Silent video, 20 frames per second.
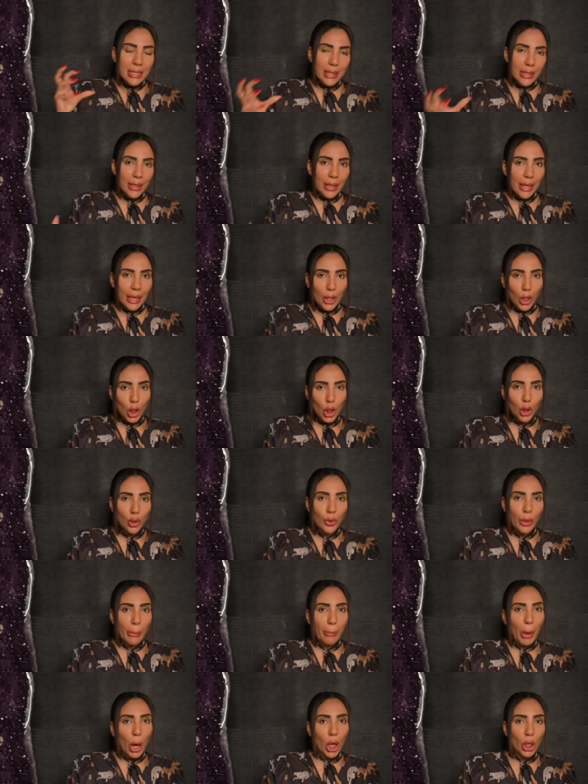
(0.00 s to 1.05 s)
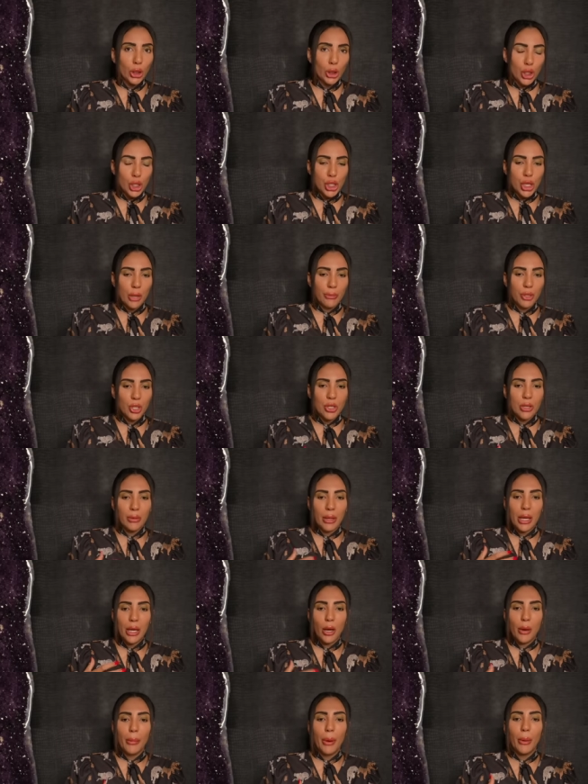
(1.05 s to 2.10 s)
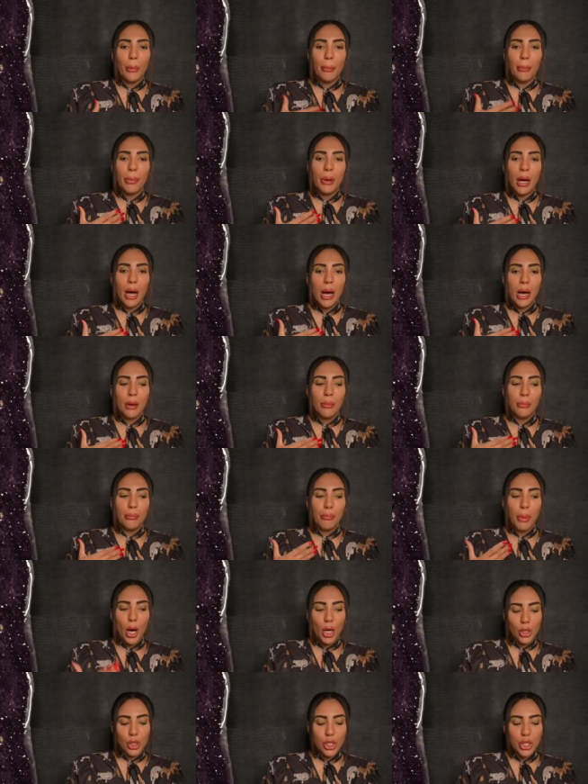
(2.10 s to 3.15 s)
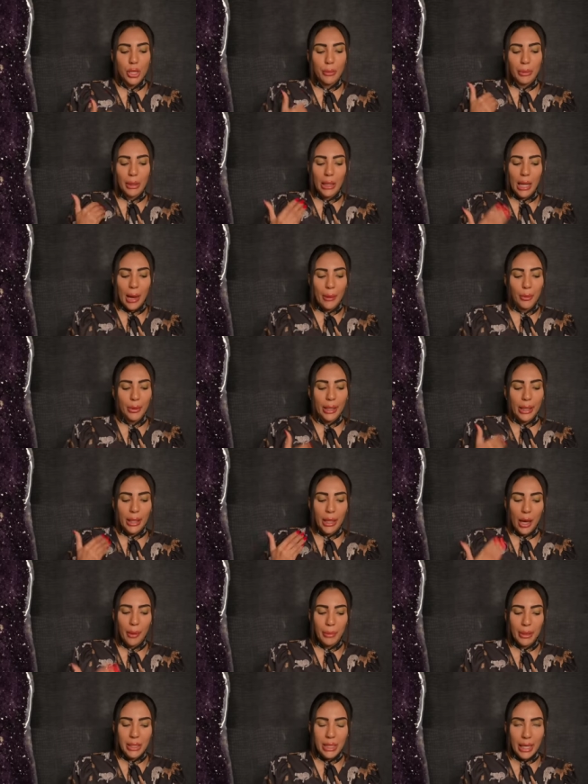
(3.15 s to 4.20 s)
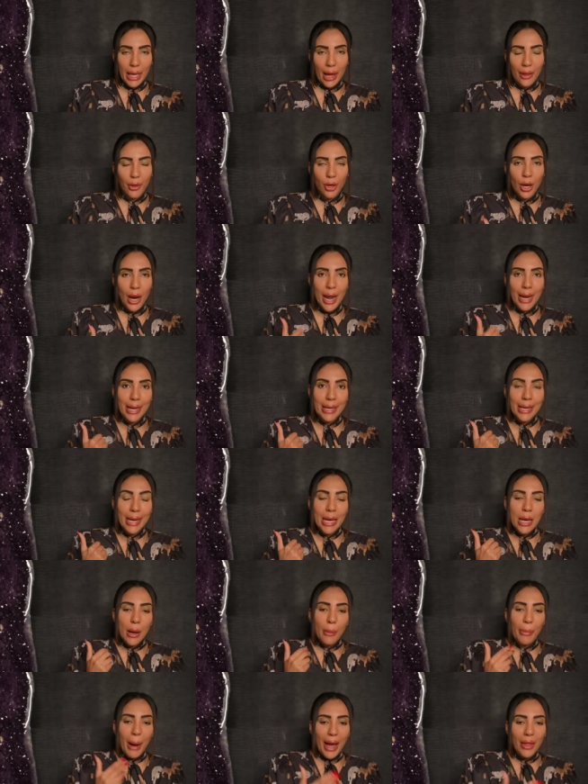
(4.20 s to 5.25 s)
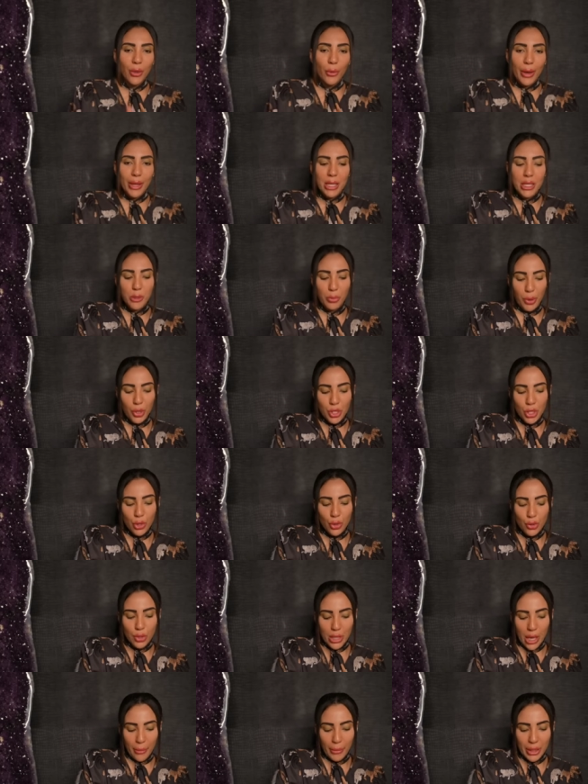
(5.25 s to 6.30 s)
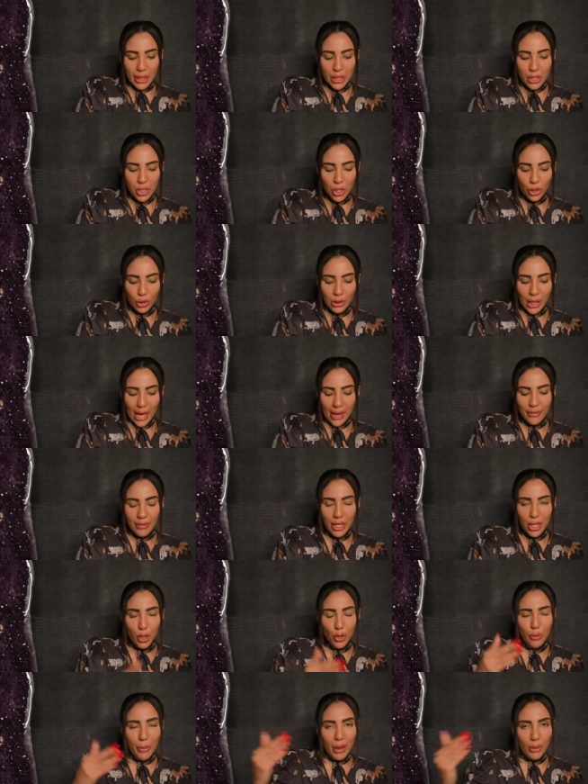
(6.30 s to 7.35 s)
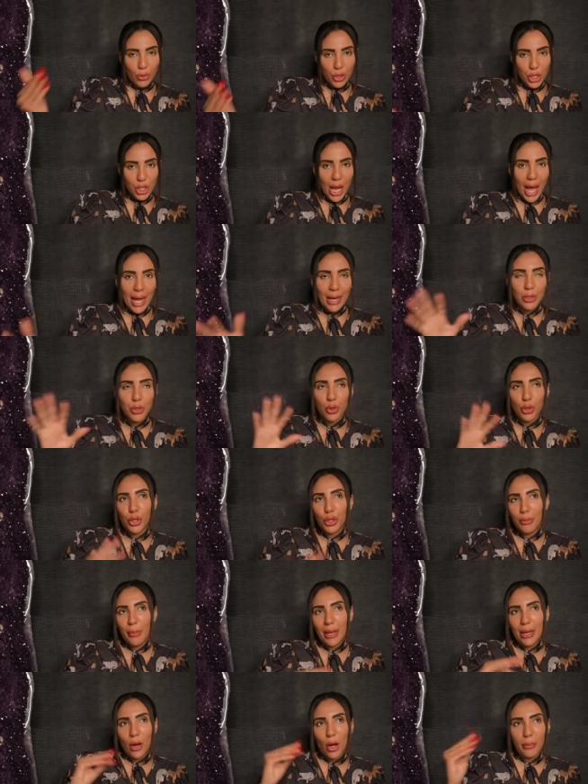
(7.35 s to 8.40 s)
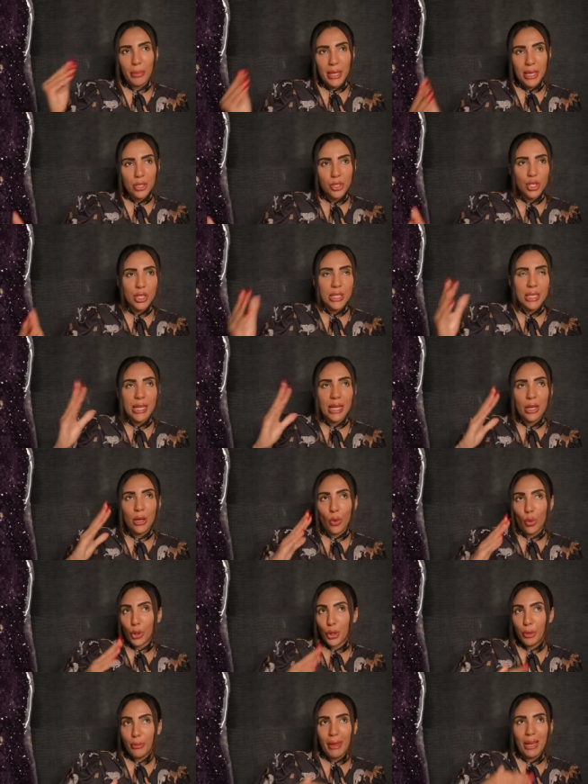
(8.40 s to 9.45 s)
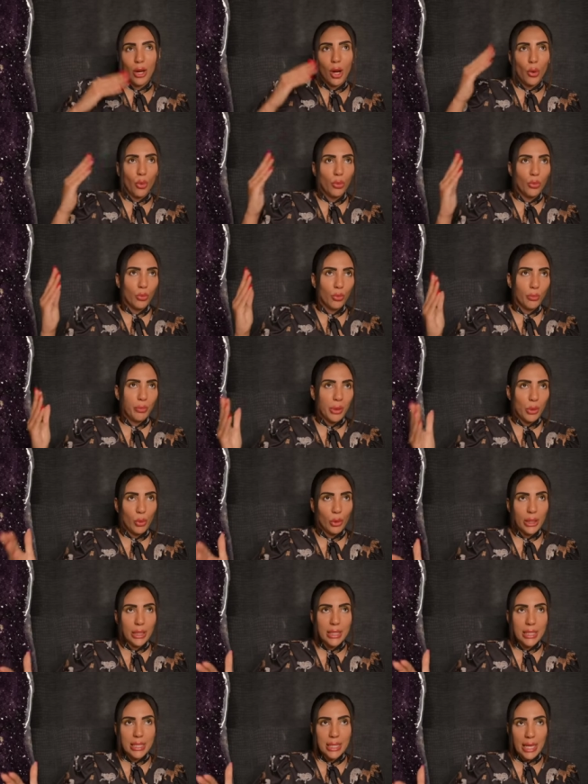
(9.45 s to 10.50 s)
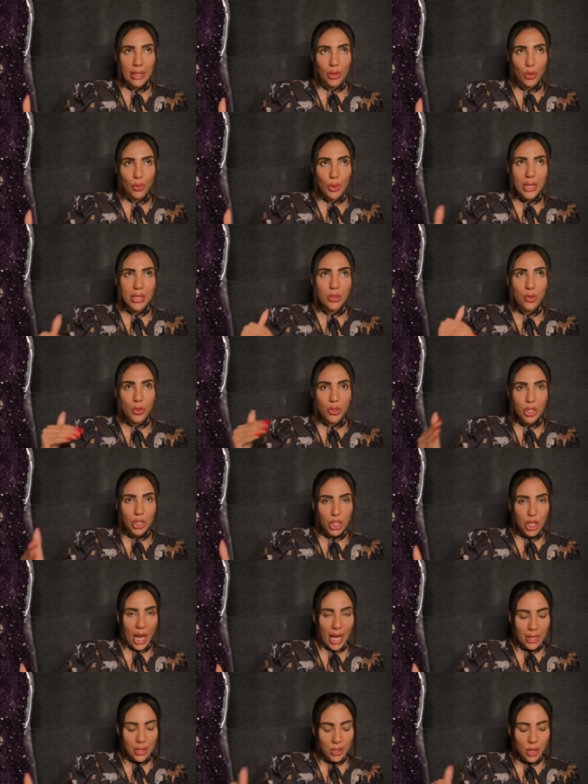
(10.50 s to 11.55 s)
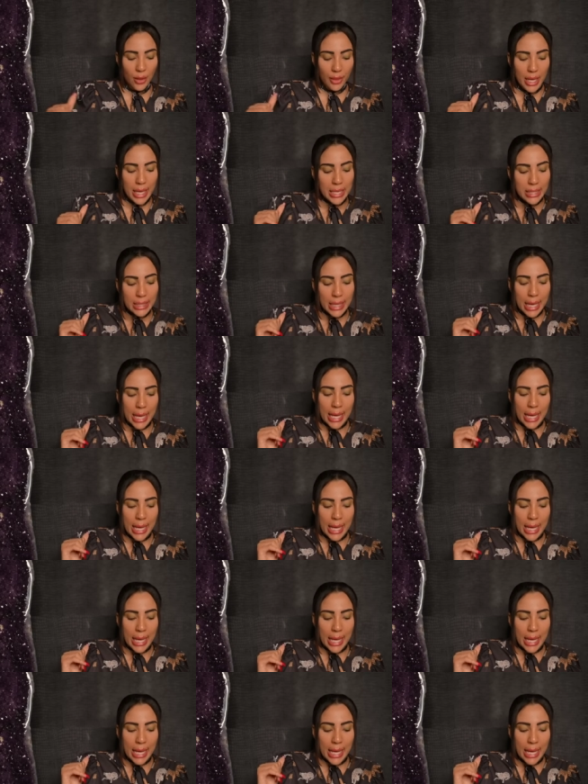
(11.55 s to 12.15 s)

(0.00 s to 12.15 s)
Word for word: going to include a partnership. There's something here about um, partnership, collaborating, coming together. And by the way, this person who's coming into your life that you may reject or you may not be interested in or you may not be willing to take the risk or the chance on this,